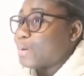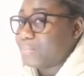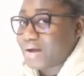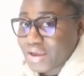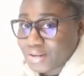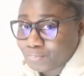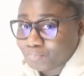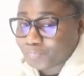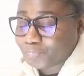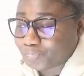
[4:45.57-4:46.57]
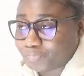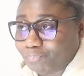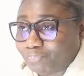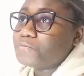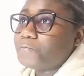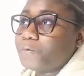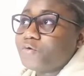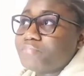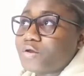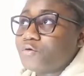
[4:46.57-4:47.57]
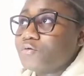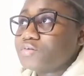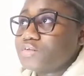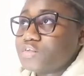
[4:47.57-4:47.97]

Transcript: But mine, so one of my goals